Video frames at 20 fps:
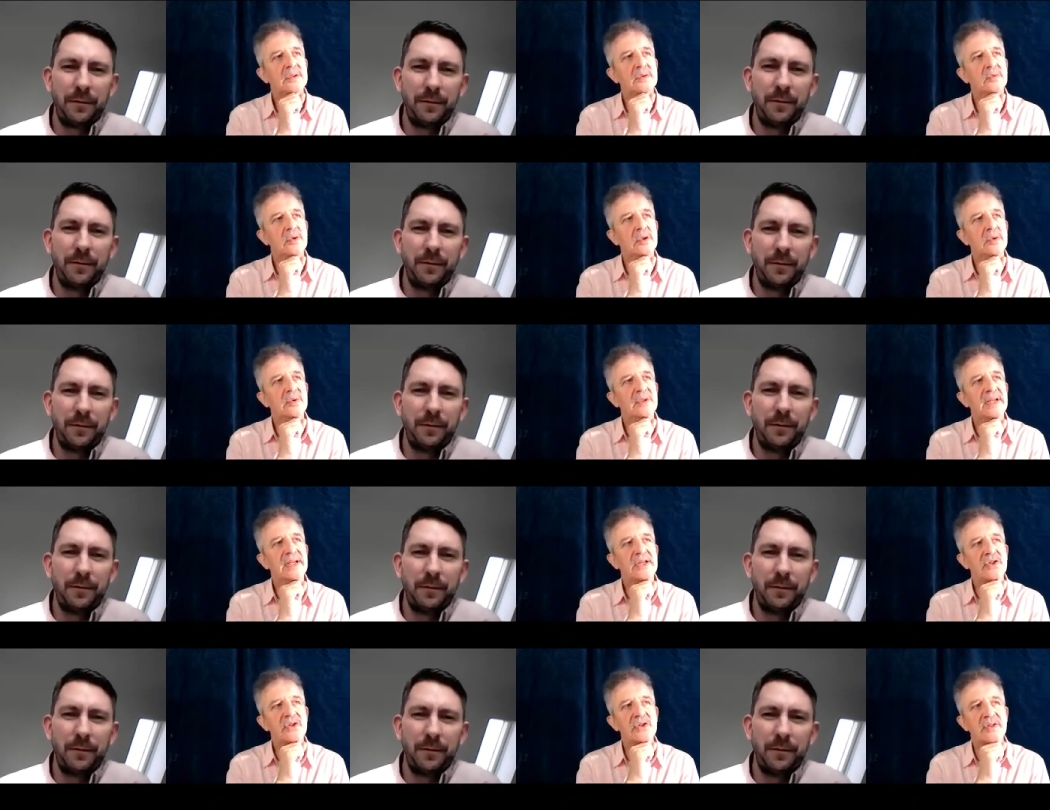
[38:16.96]
Speaker 1: what will
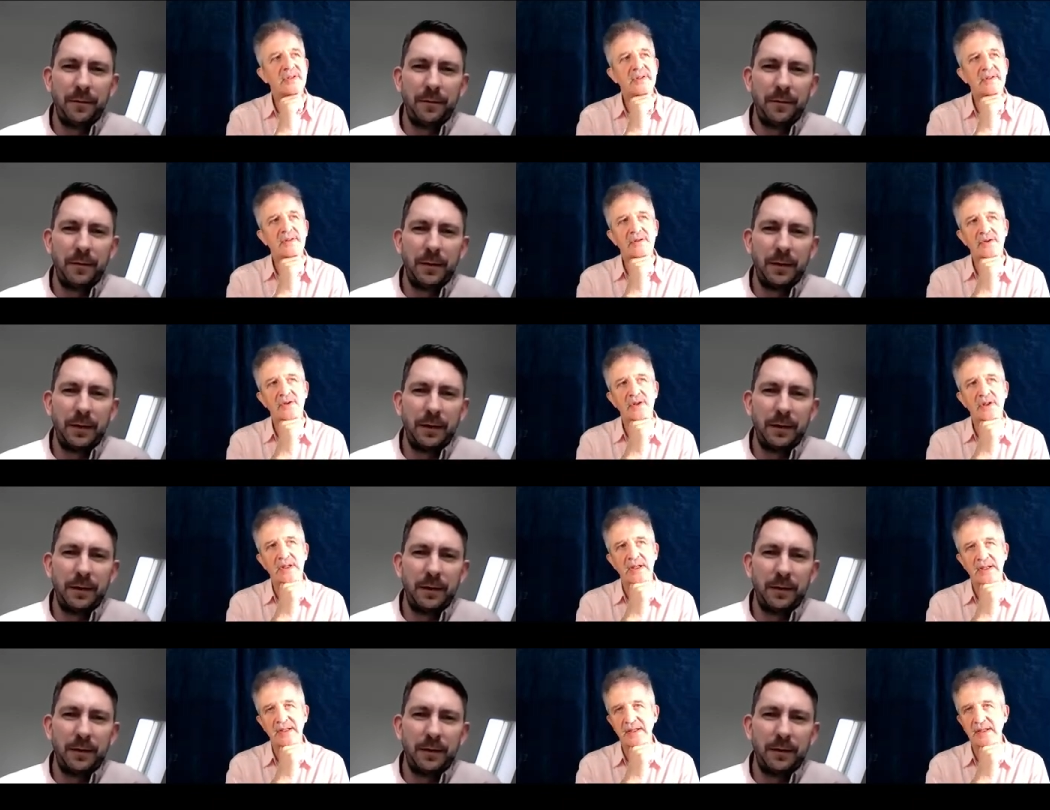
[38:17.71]
agencies look
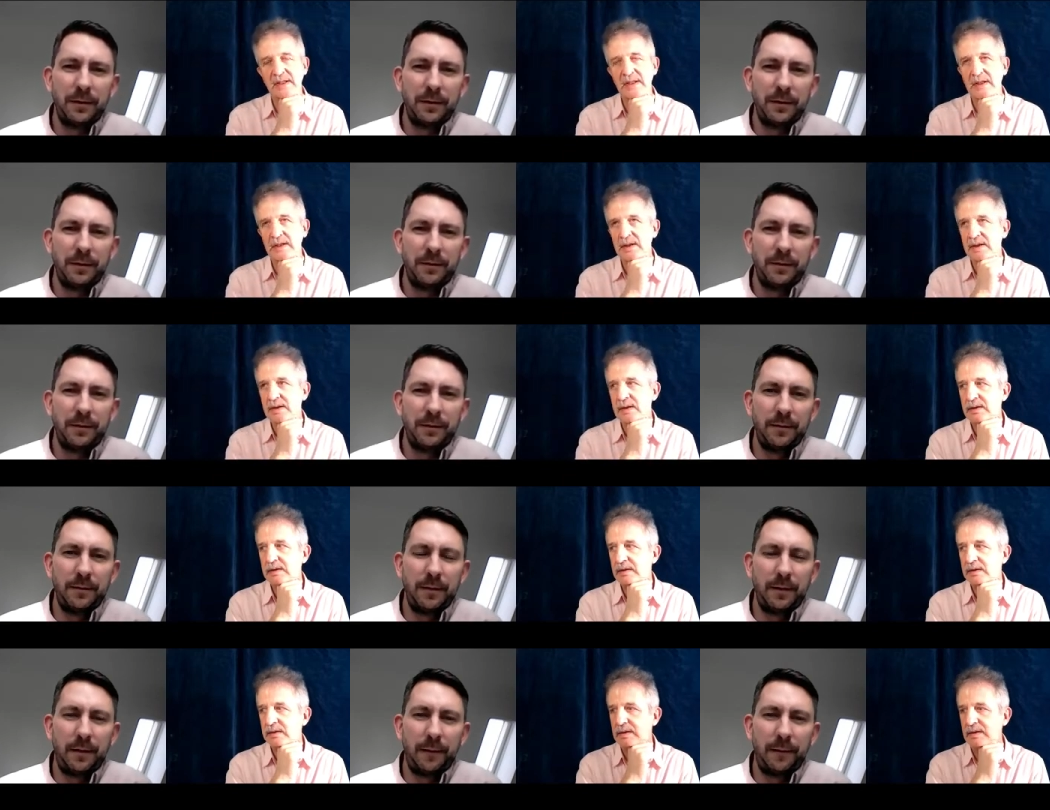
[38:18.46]
like in
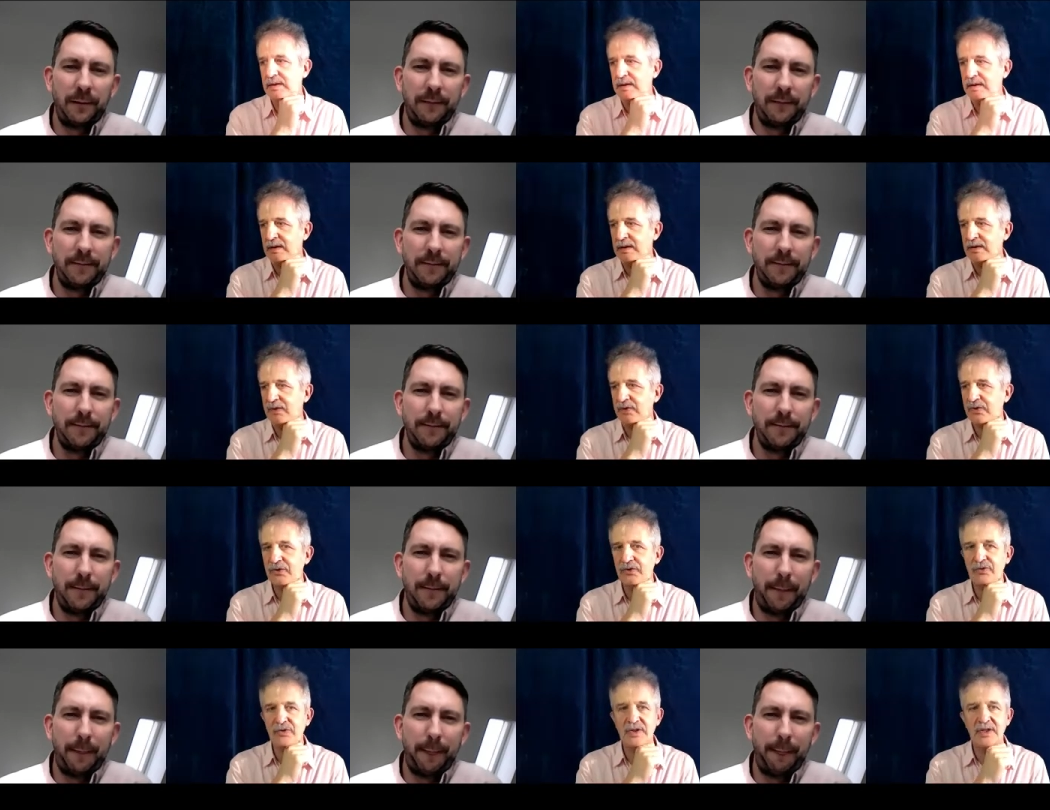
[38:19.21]
in
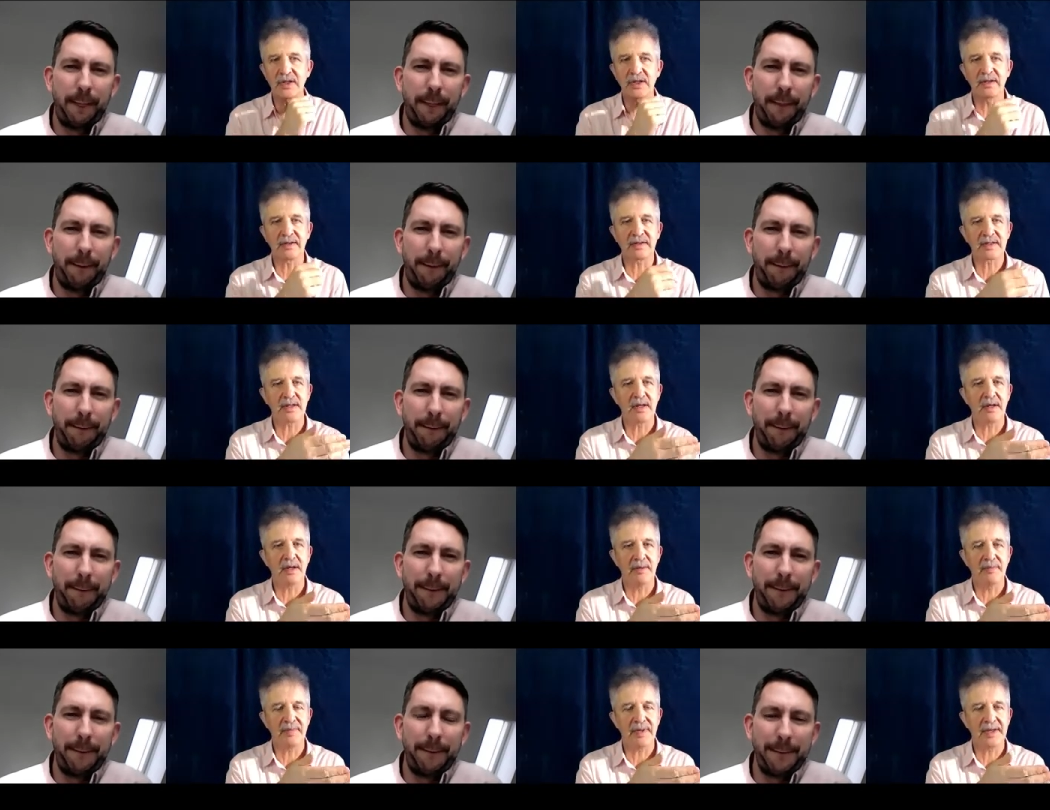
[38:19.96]
three years'
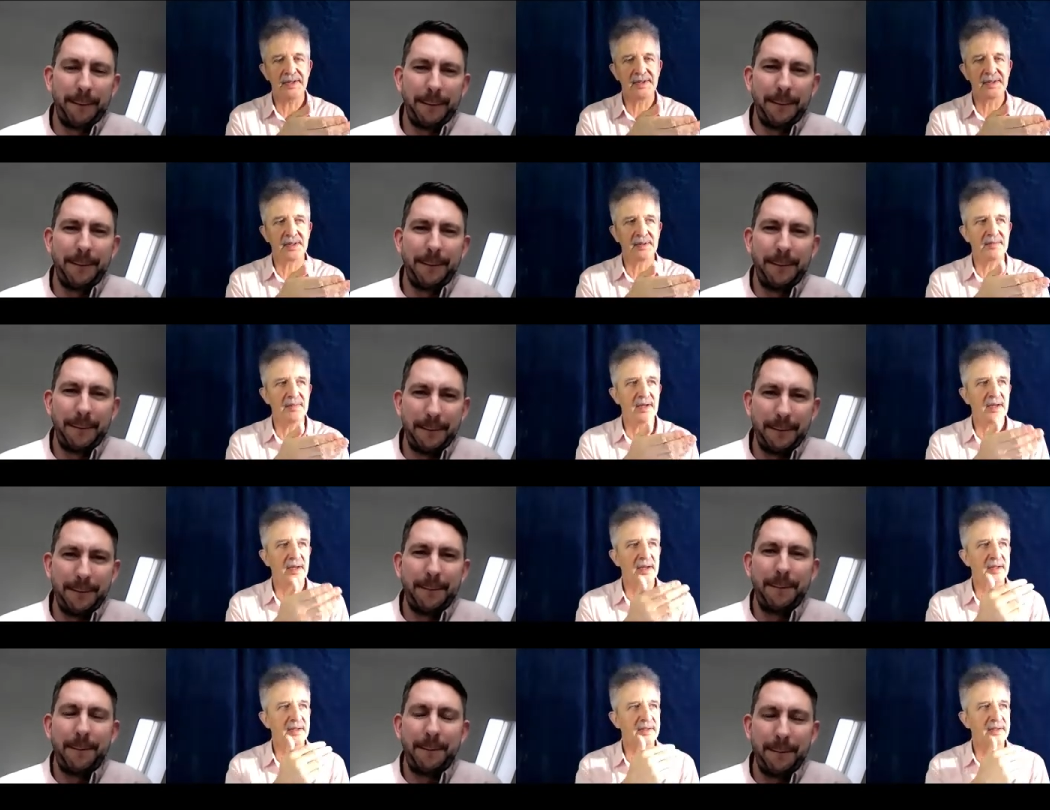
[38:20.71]
time, bearing in
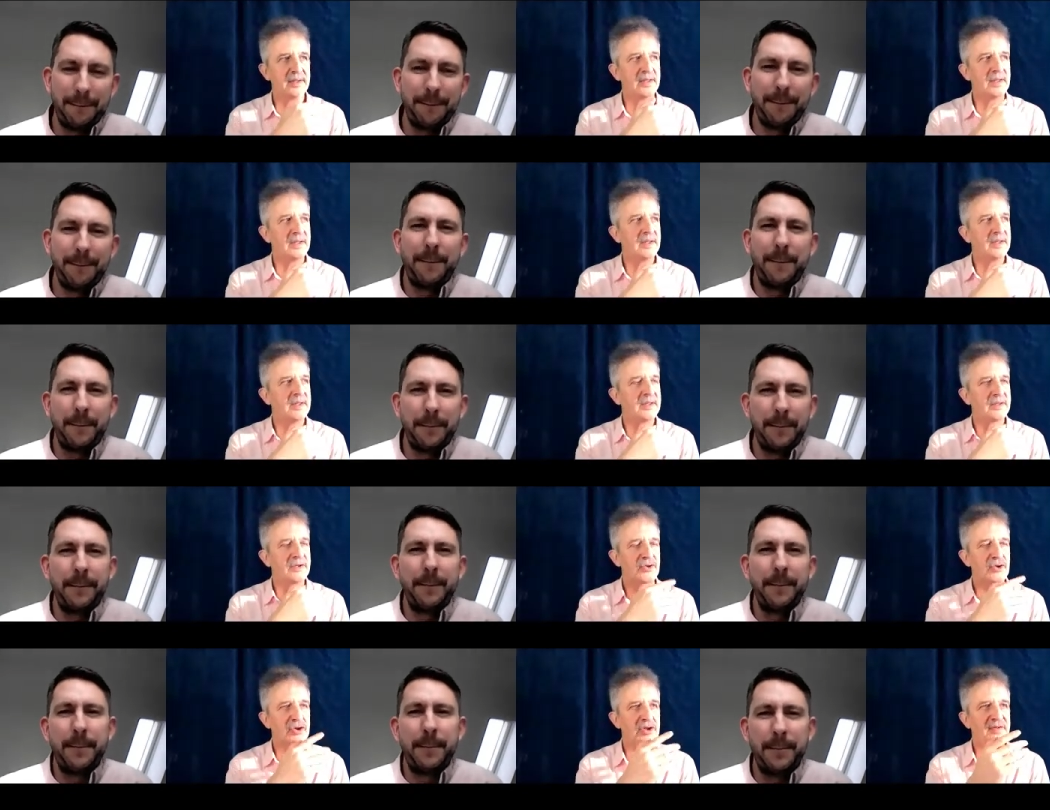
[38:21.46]
mind
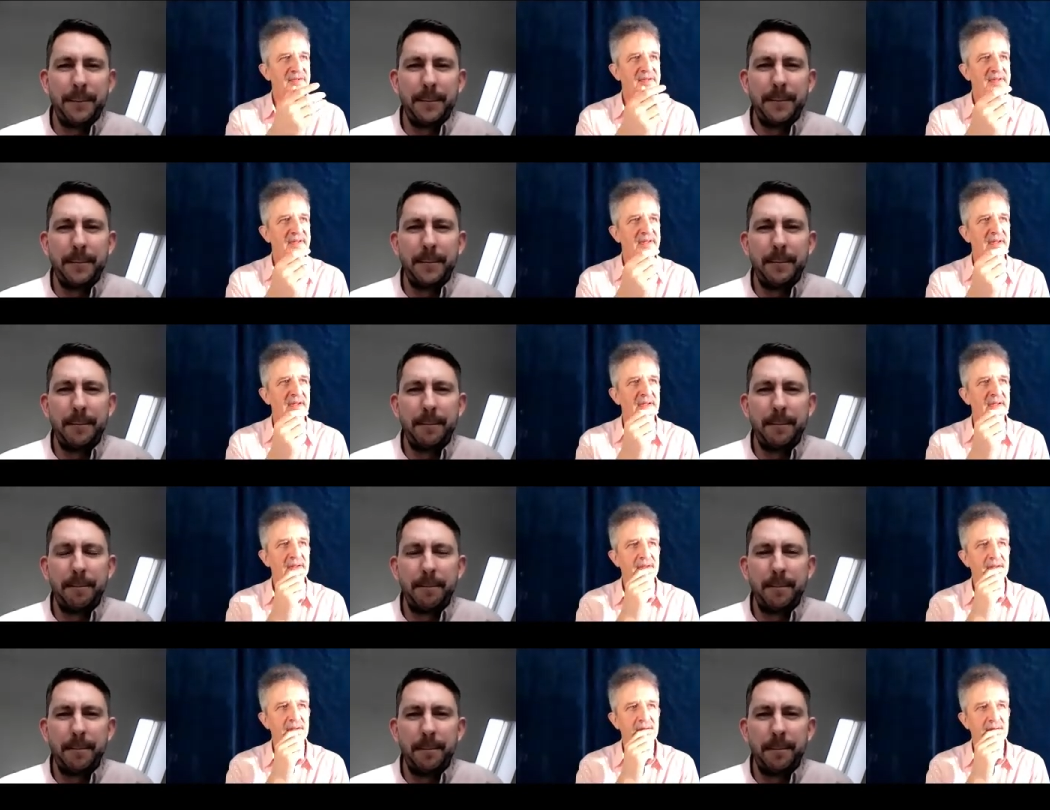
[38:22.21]
shifts
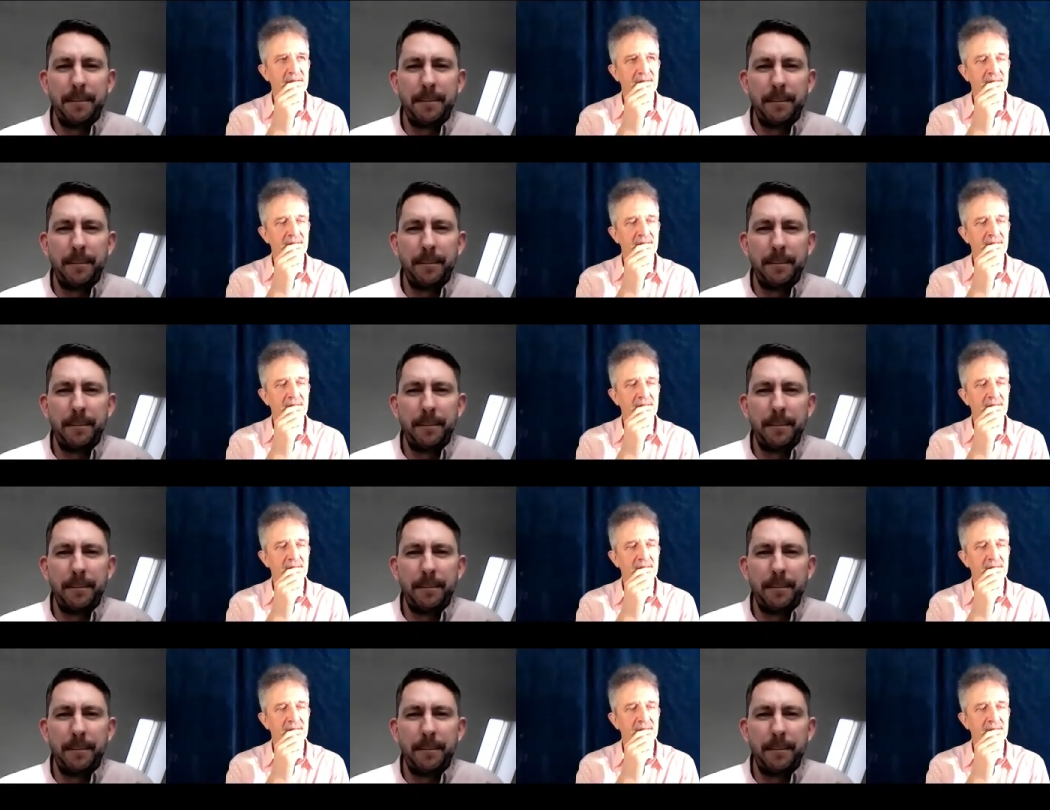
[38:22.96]
in